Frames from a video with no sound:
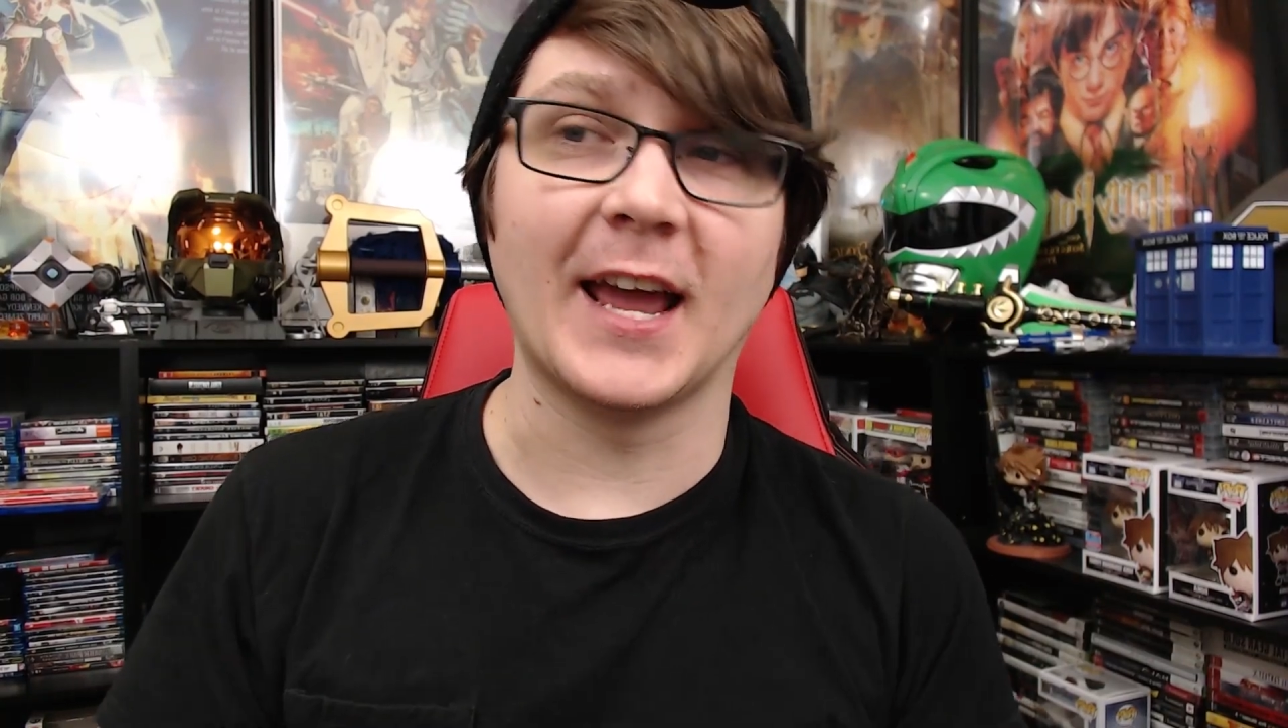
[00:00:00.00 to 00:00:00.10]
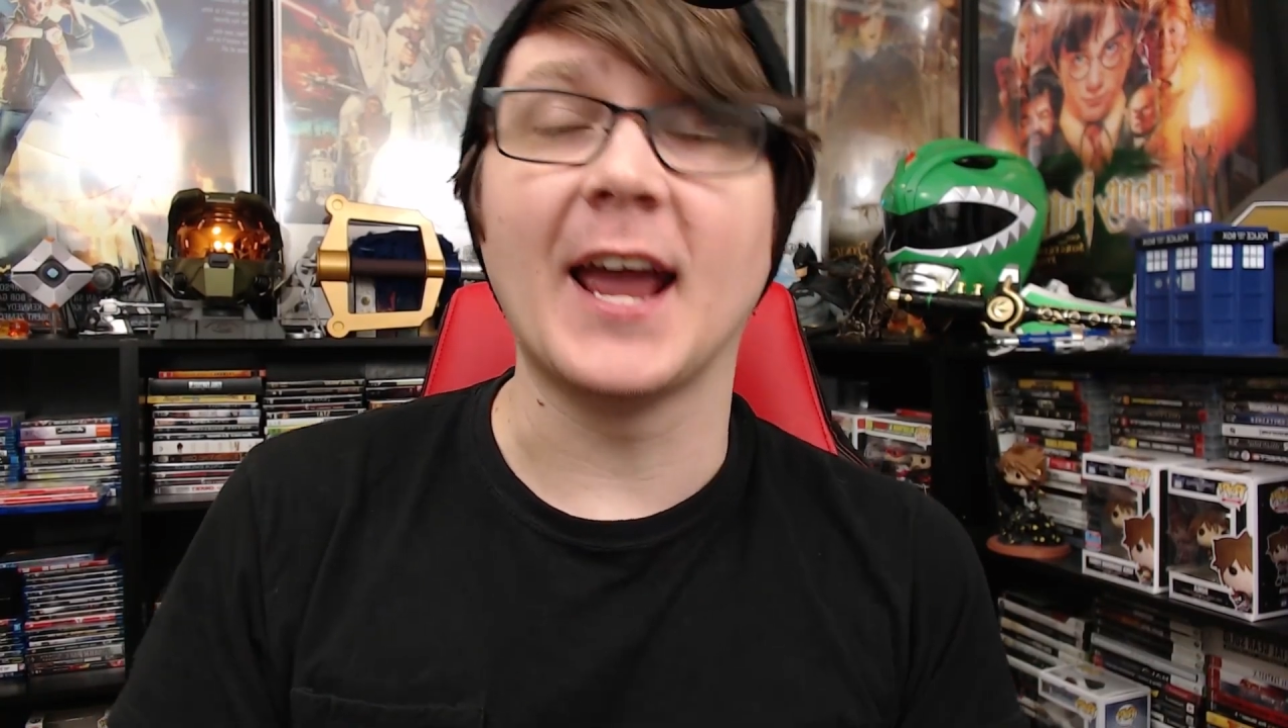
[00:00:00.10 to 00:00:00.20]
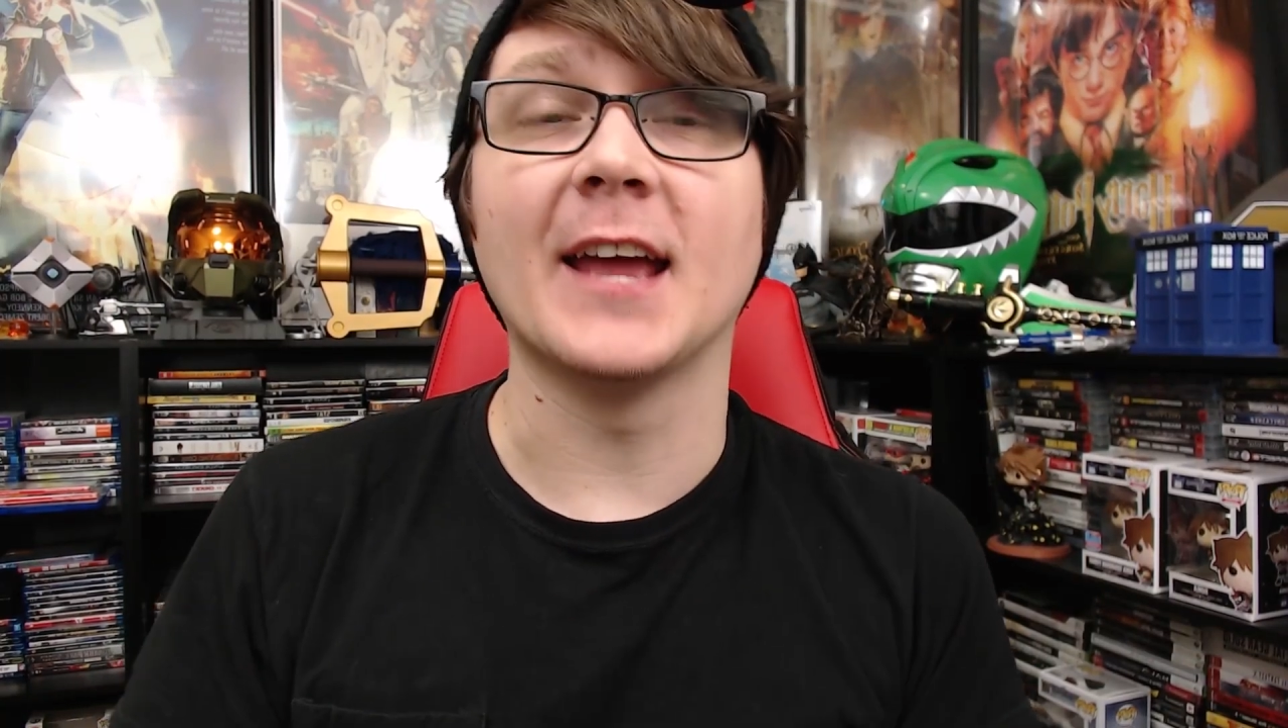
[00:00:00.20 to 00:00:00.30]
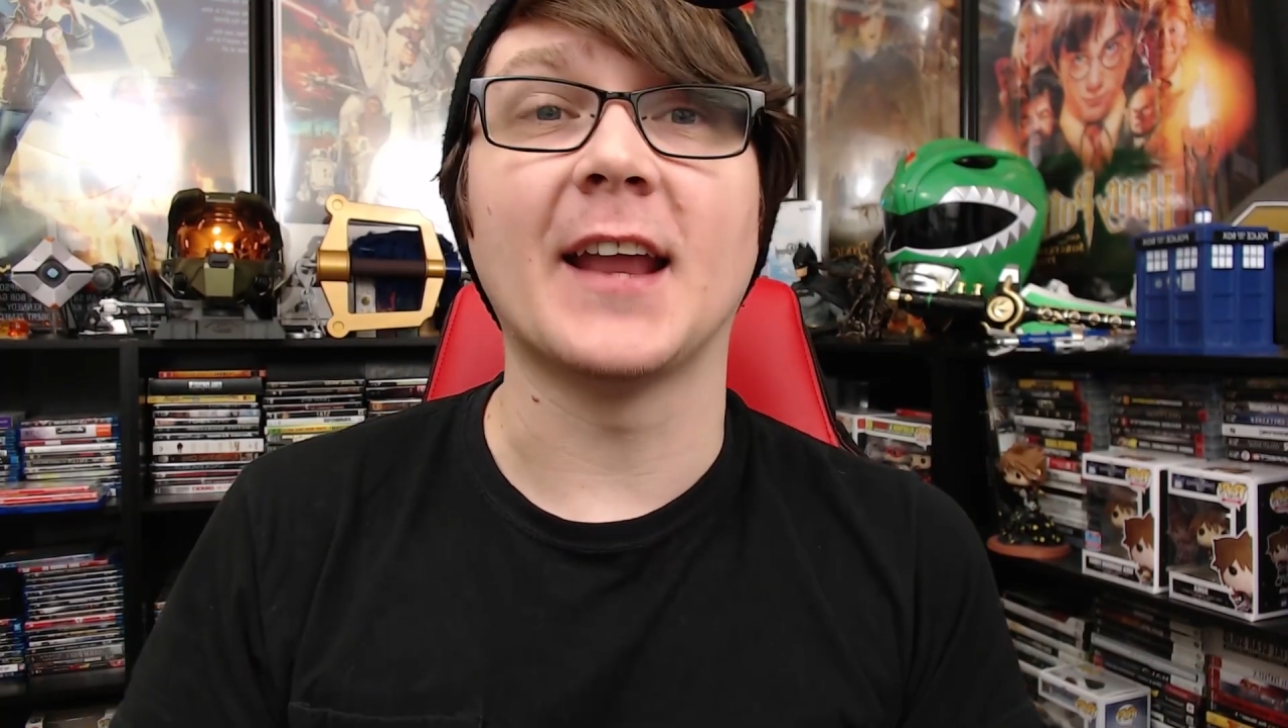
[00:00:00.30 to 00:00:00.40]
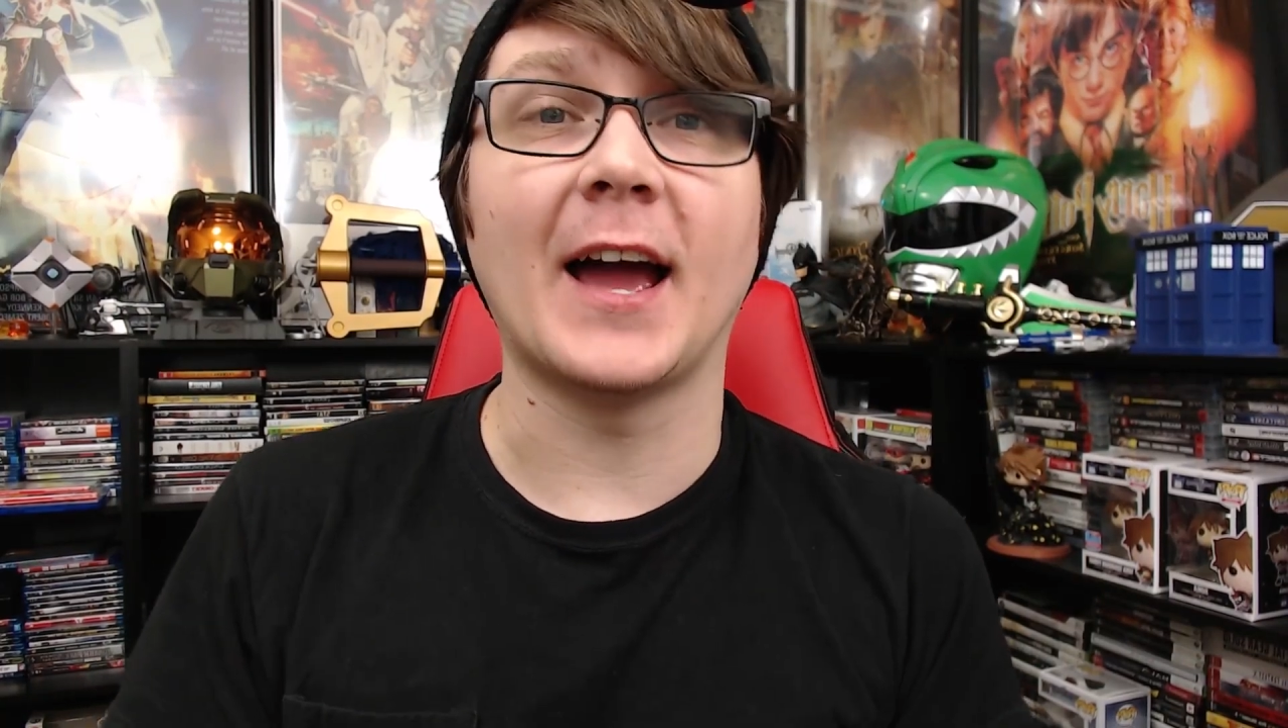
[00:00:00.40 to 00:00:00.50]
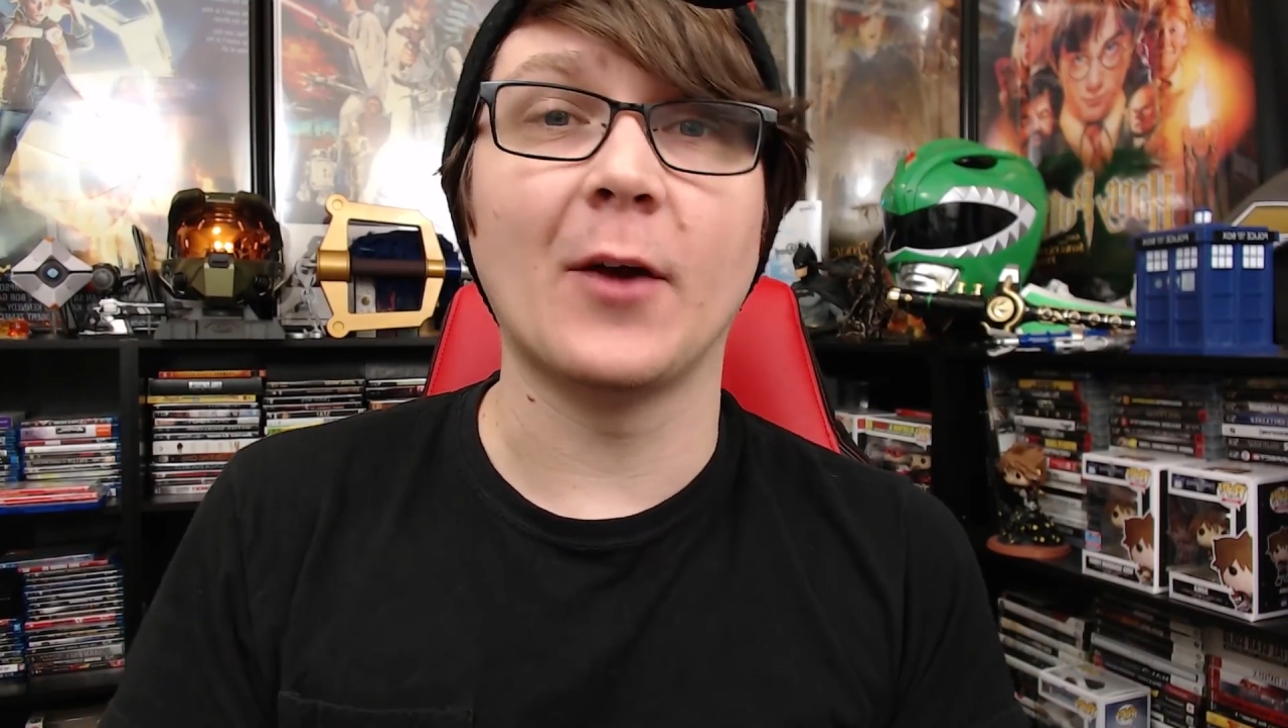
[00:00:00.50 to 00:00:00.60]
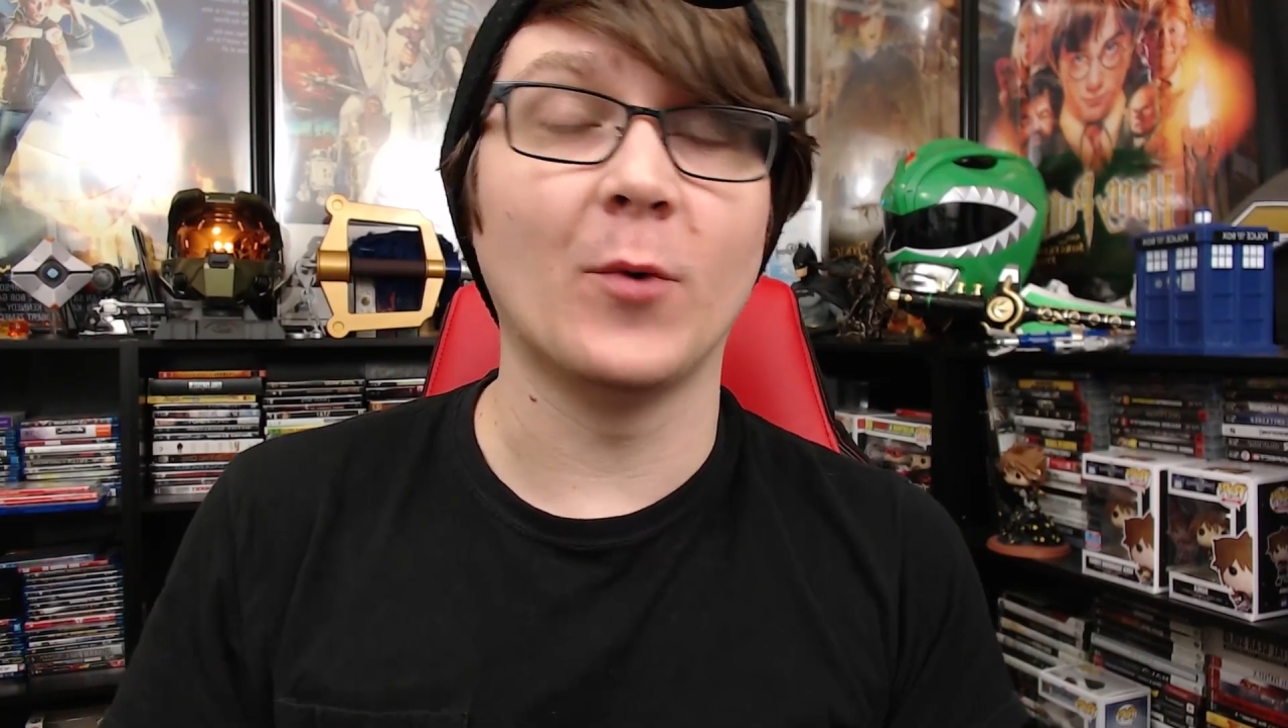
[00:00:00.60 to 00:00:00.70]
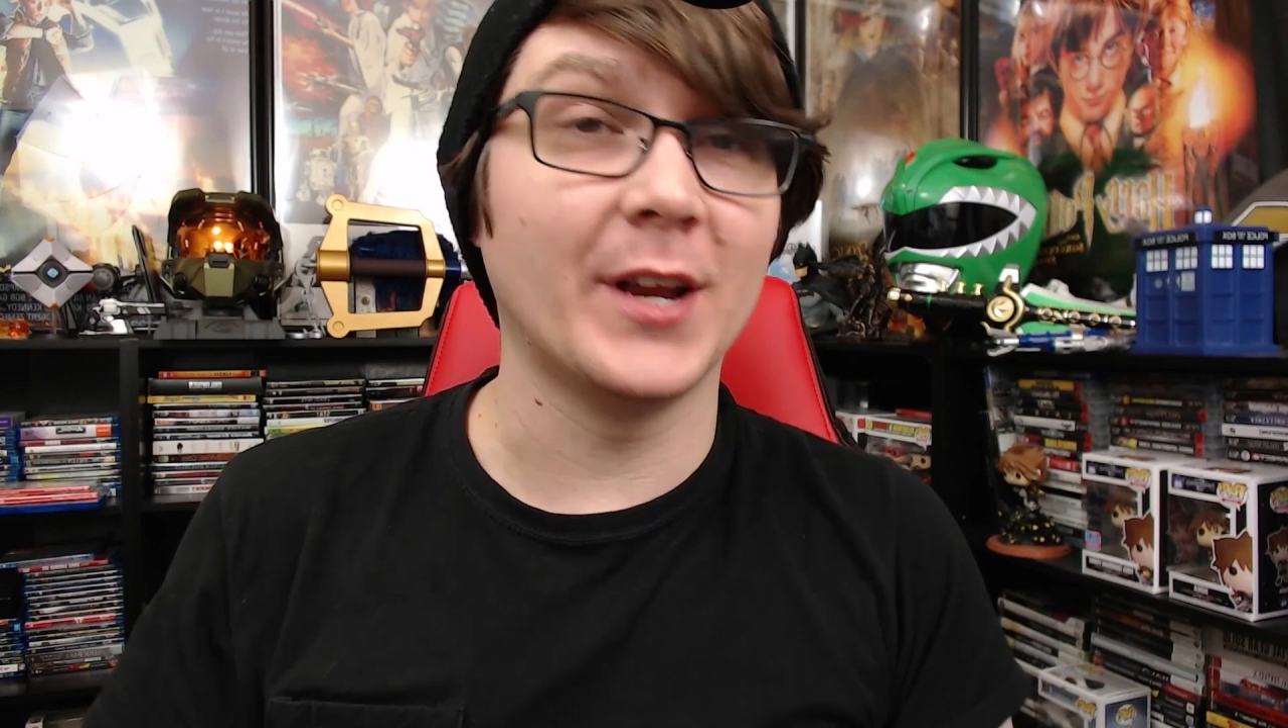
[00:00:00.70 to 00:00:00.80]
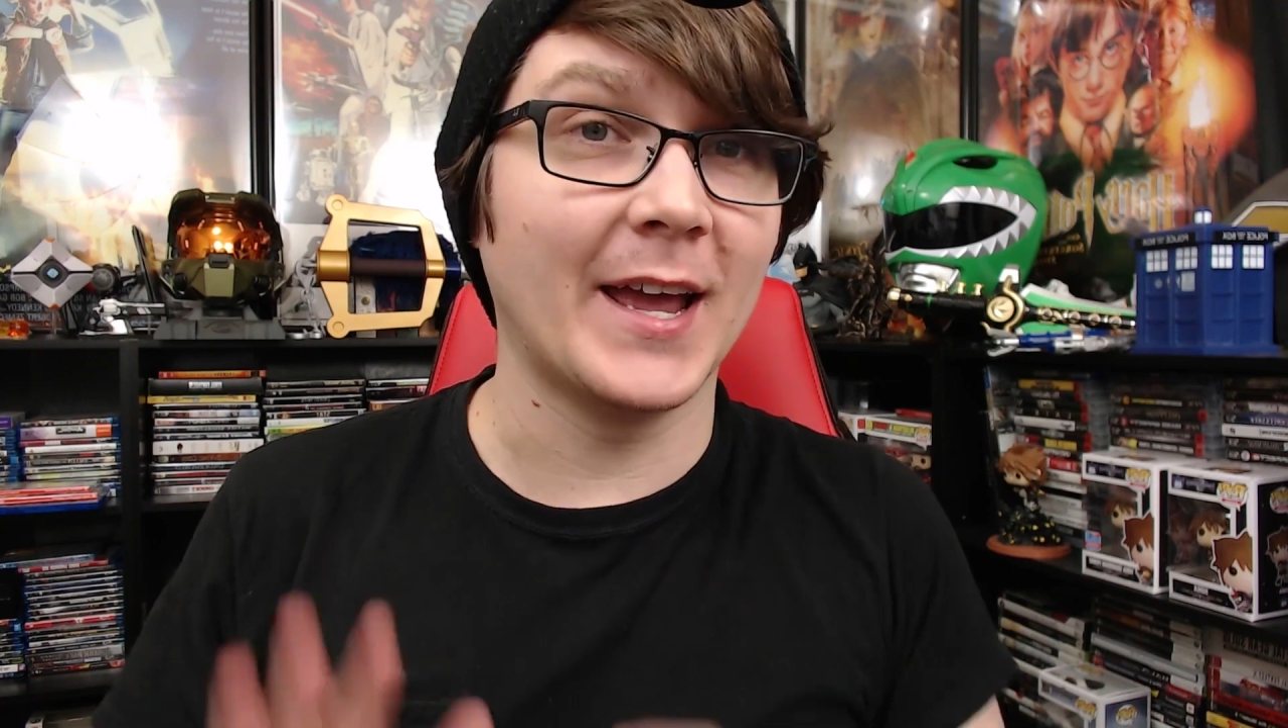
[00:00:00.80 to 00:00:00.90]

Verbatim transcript: and I went